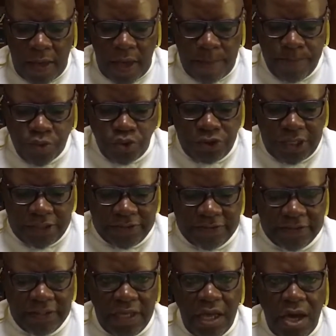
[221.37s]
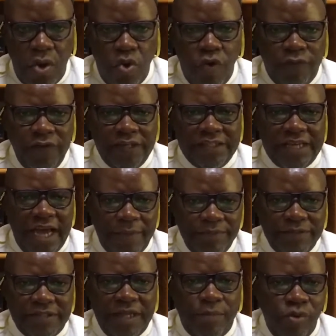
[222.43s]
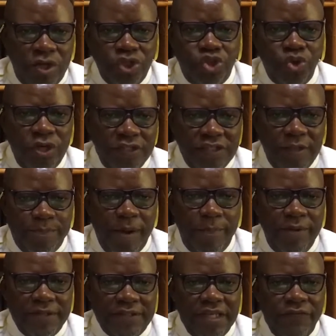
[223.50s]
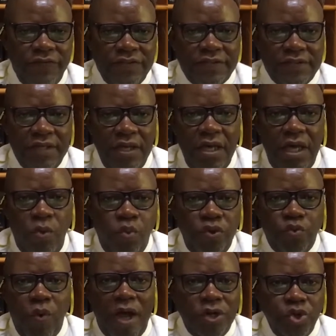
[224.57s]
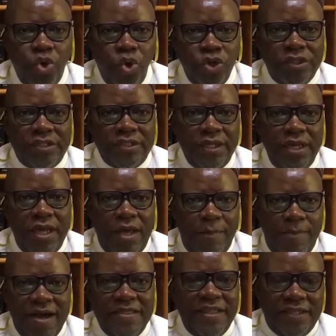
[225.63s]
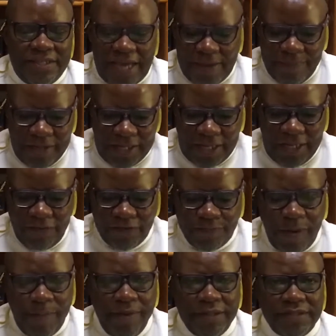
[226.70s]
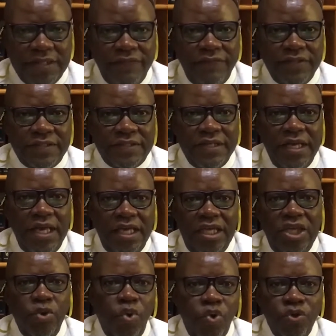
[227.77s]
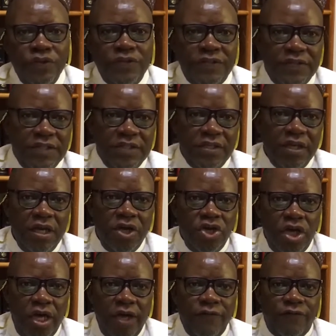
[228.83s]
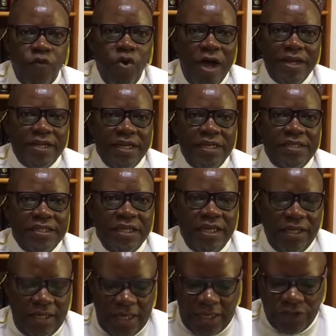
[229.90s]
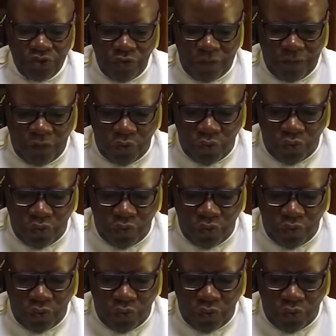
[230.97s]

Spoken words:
prudence. Oftentimes, someone joins the public service with one goat. By the time he leaves public service, he owns 400 heads of